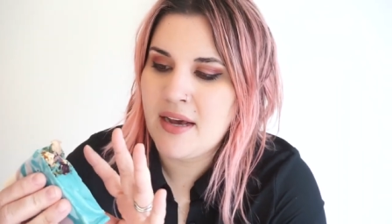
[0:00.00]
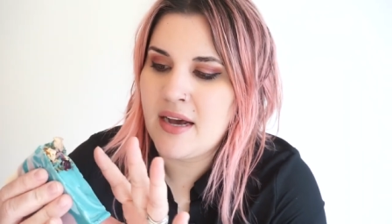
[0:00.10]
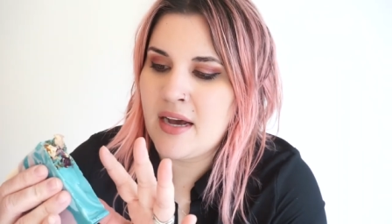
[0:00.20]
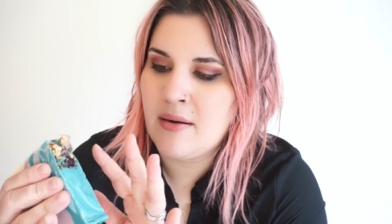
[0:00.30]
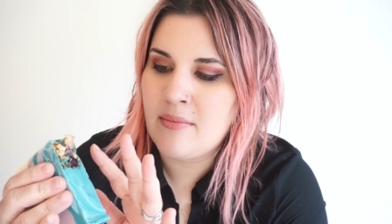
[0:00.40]

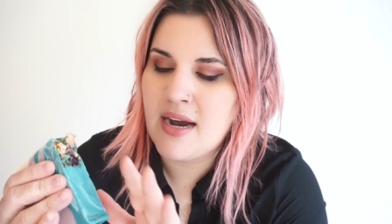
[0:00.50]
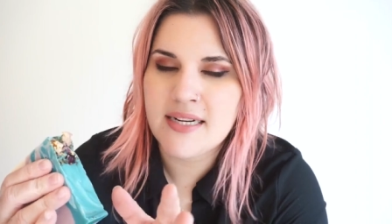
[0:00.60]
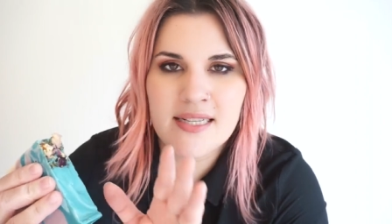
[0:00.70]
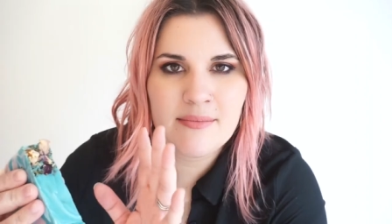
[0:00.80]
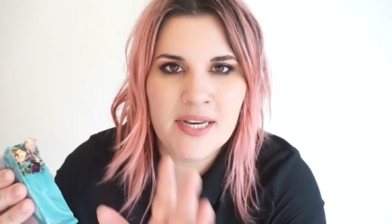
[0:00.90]
I
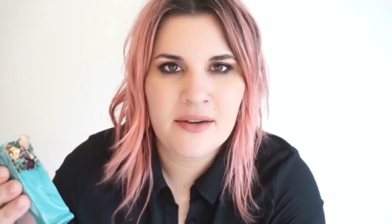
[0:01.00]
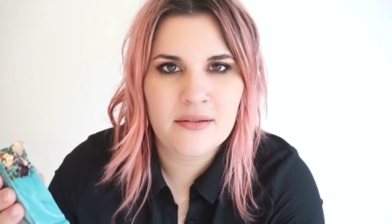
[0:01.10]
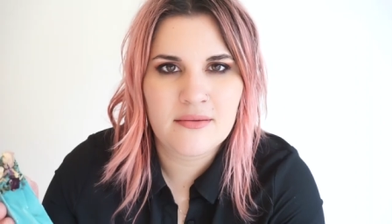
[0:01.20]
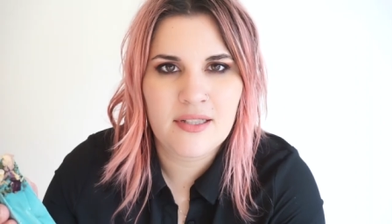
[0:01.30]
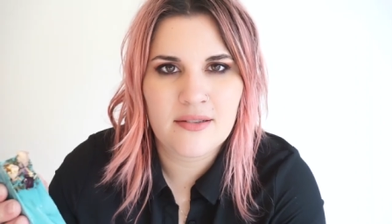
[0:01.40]
did my
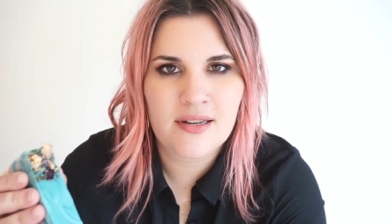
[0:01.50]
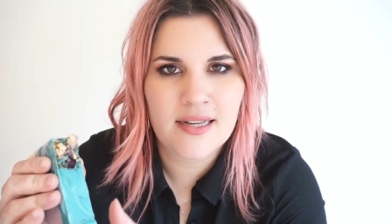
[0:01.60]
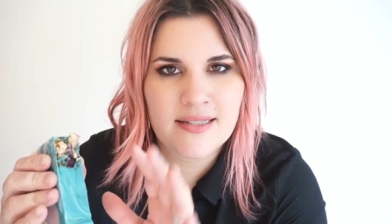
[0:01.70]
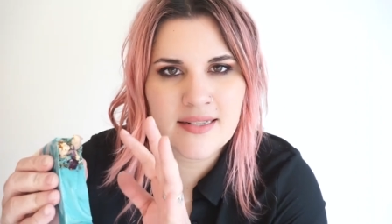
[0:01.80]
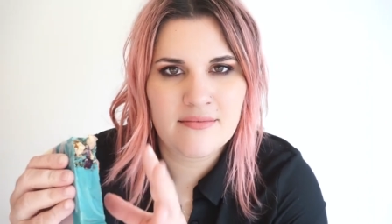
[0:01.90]
own little
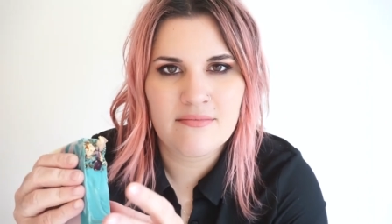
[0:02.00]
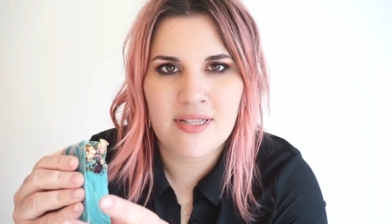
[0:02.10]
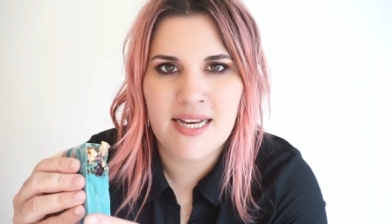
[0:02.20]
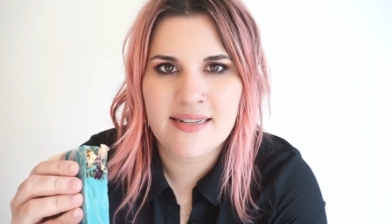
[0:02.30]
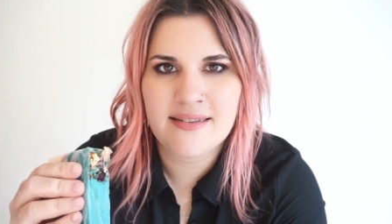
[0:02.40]
custom
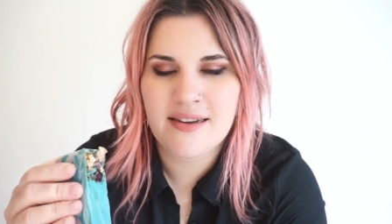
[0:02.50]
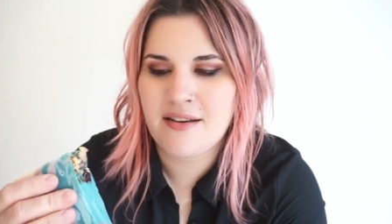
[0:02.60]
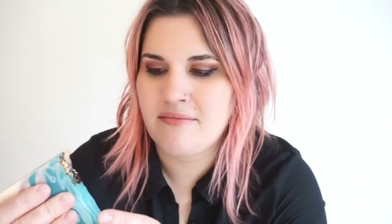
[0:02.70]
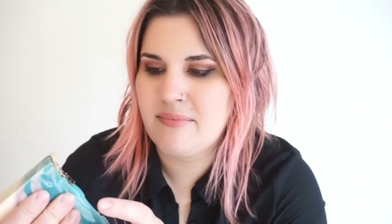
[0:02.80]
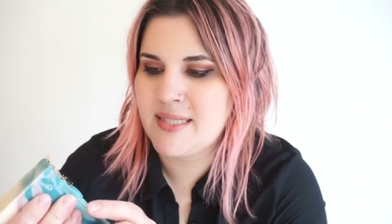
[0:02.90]
blend
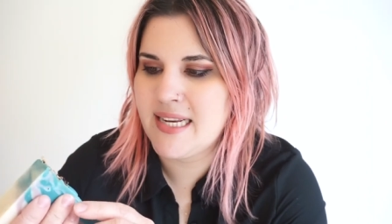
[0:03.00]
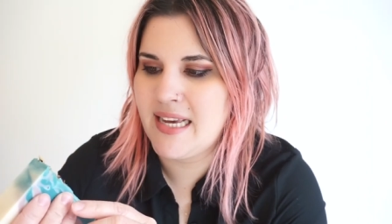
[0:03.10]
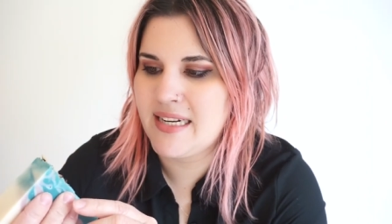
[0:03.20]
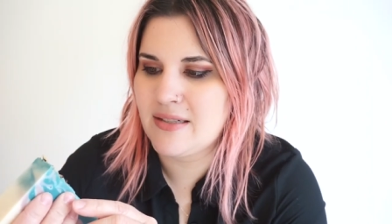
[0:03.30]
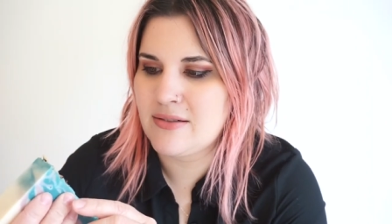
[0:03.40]
of
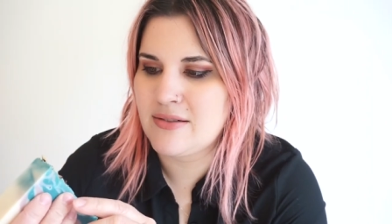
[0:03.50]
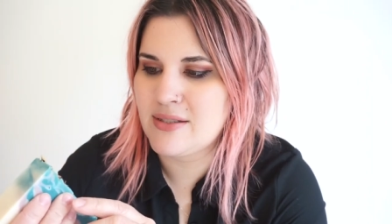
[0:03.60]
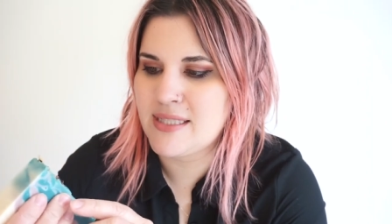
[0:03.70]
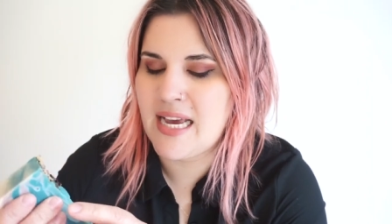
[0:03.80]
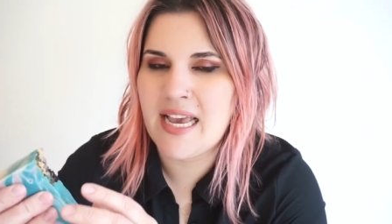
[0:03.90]

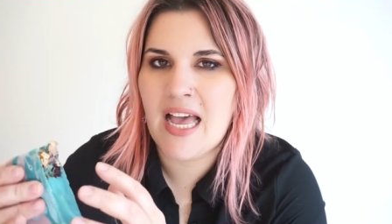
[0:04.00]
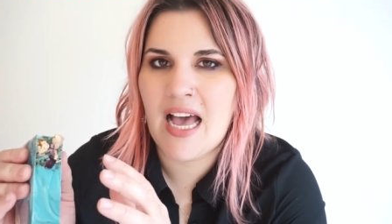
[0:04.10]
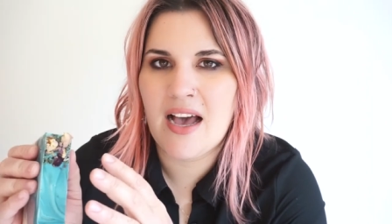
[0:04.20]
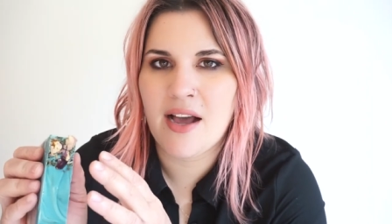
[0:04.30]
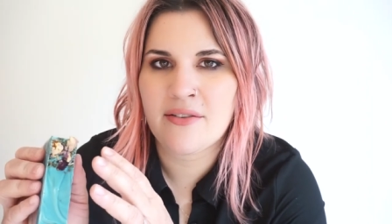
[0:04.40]
botanicals. I
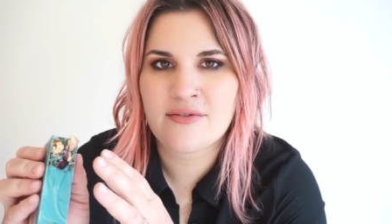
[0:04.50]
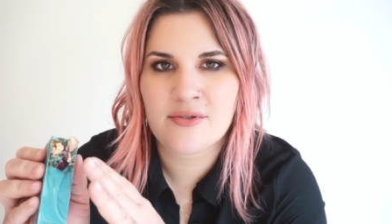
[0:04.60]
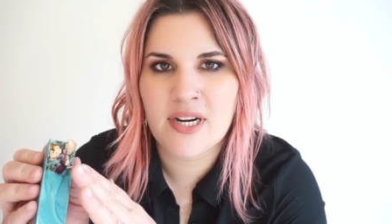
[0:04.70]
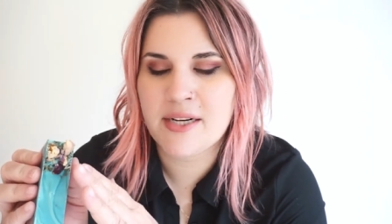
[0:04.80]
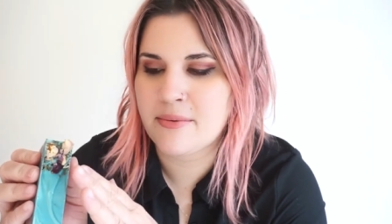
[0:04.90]
have
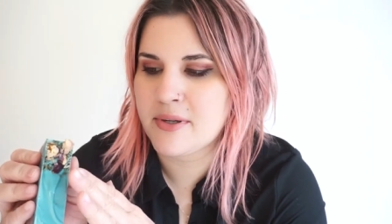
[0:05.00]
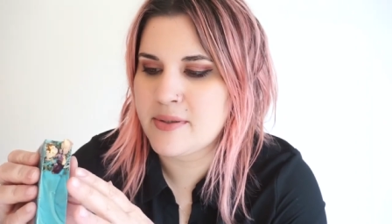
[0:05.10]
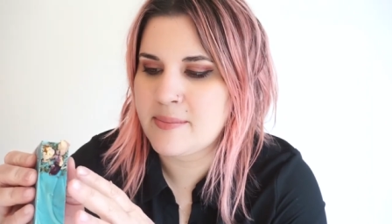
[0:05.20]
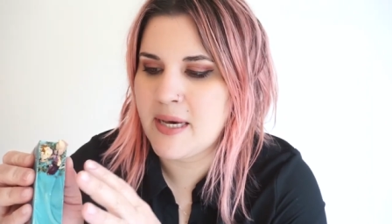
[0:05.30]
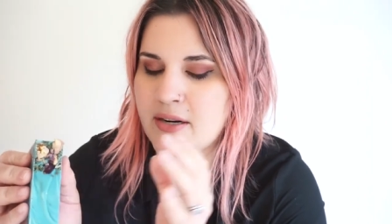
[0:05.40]
dried
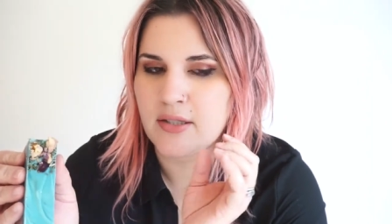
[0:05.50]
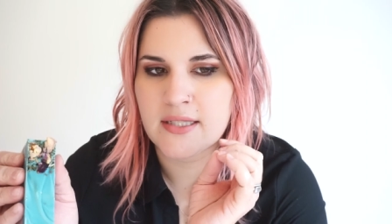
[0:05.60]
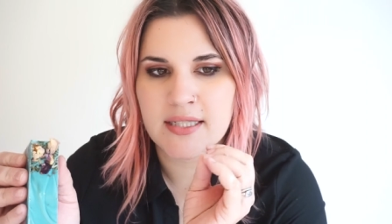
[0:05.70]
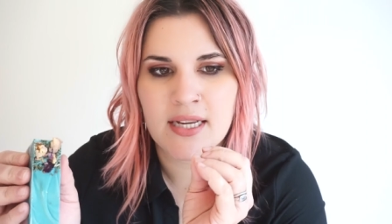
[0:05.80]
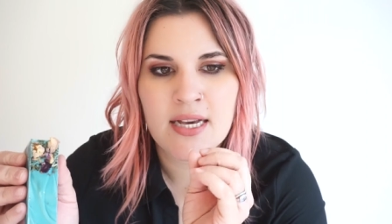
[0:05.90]
rose
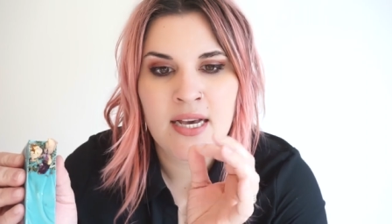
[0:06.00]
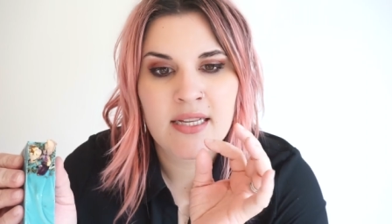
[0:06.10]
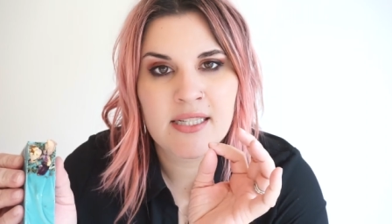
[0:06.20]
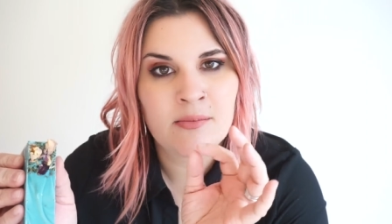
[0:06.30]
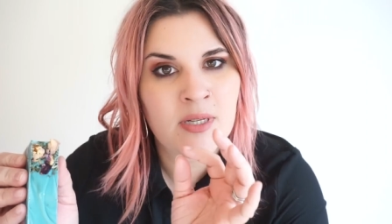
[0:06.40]
petals,
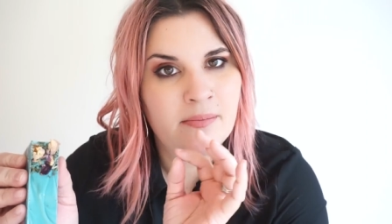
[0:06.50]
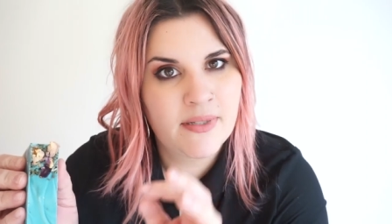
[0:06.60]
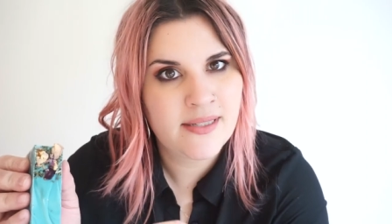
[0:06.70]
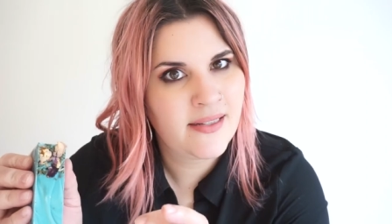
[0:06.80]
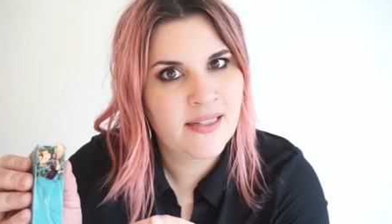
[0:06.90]
some
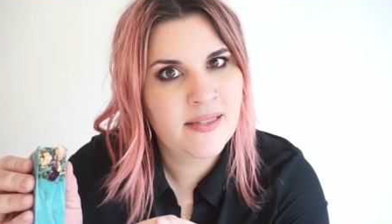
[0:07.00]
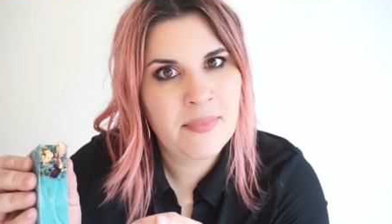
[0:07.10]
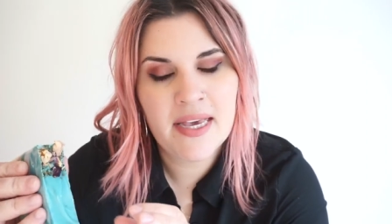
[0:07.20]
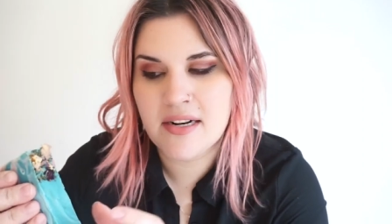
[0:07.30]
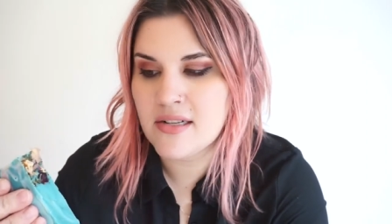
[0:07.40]
hibiscus
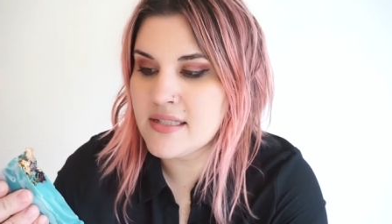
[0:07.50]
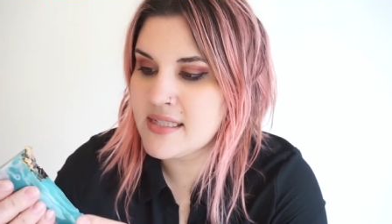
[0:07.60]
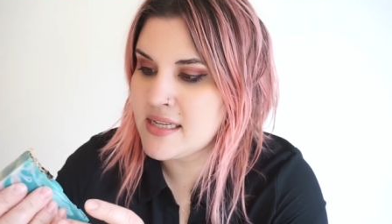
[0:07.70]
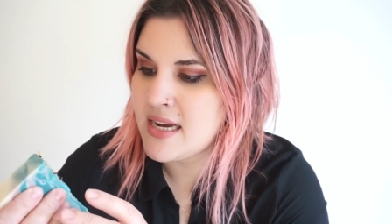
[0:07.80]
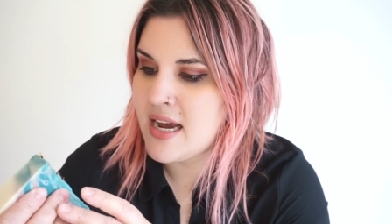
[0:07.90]

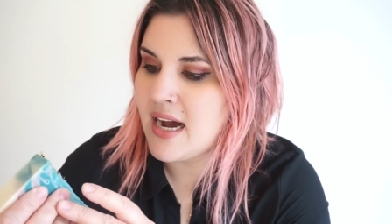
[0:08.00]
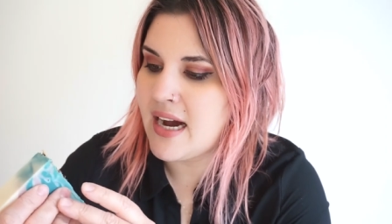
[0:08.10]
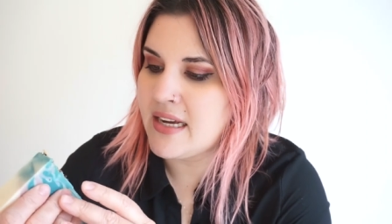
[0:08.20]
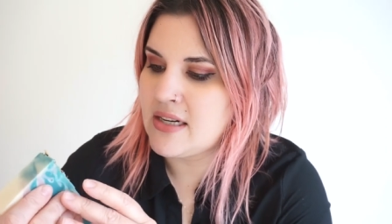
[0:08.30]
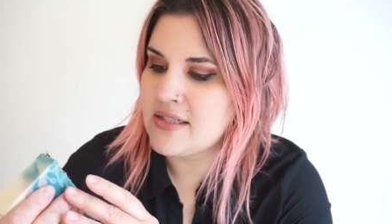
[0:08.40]
petals.
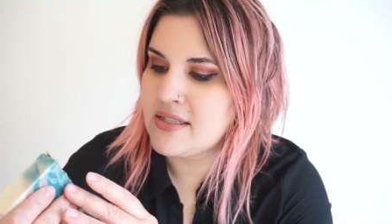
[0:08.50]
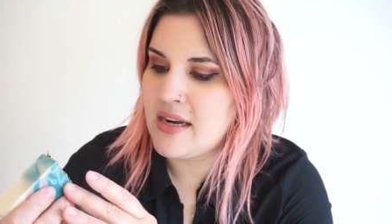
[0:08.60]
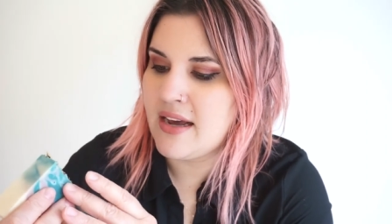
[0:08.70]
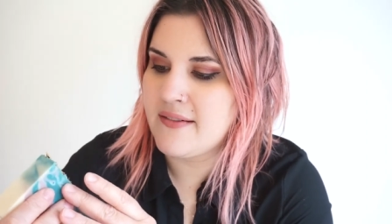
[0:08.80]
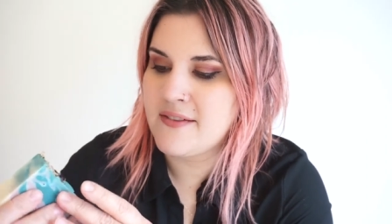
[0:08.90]
I also
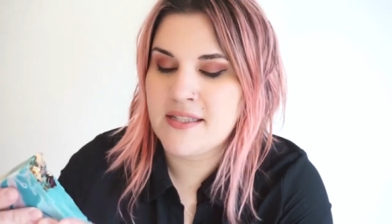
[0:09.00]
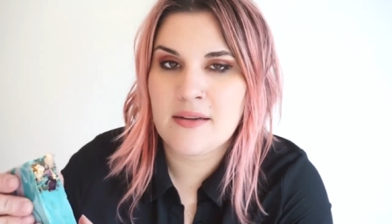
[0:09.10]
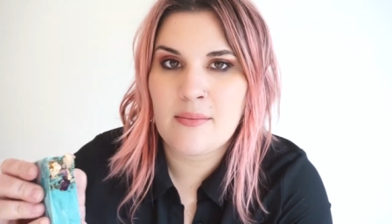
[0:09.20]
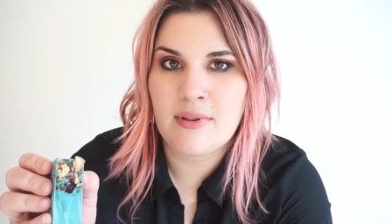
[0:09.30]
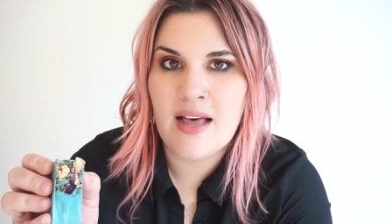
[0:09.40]
have
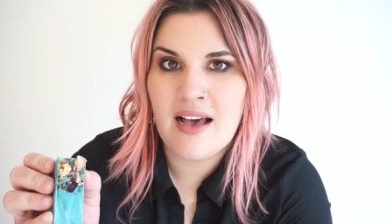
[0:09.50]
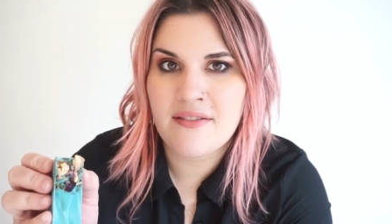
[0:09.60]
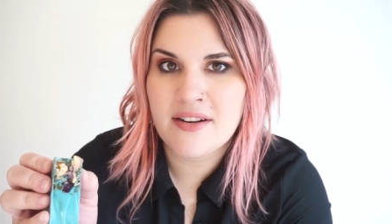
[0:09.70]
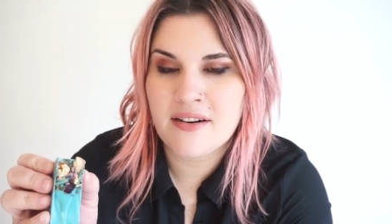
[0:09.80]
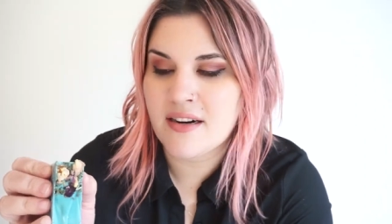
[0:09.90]
some
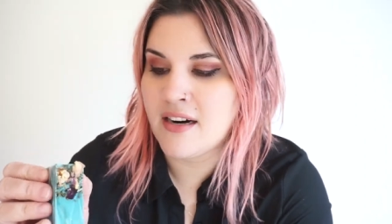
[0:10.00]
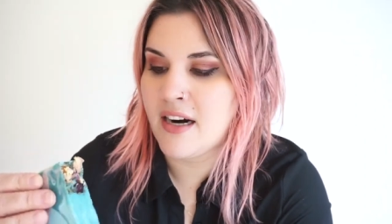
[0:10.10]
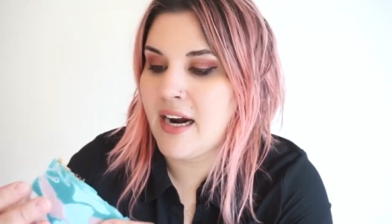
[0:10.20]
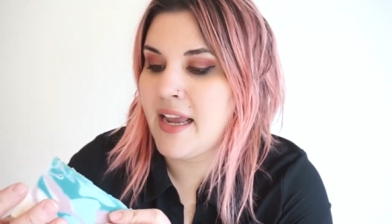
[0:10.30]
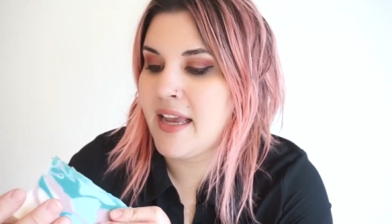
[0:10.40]

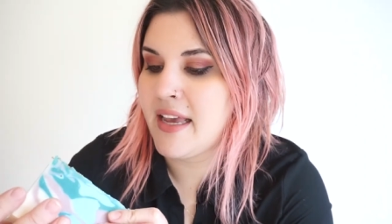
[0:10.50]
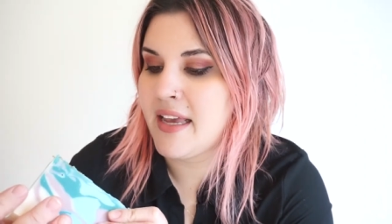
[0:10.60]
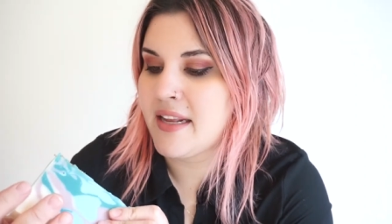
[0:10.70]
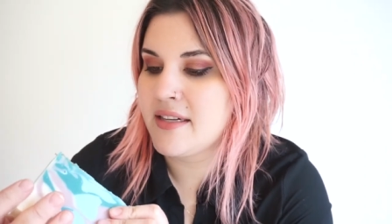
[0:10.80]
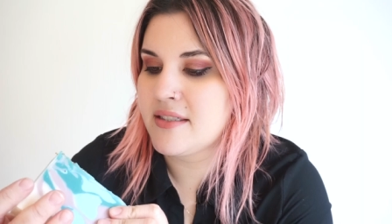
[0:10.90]
lavender
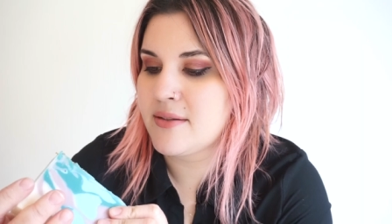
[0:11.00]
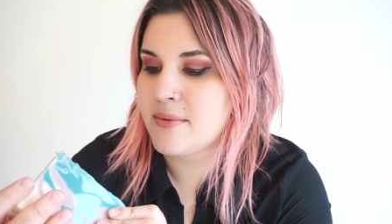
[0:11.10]
and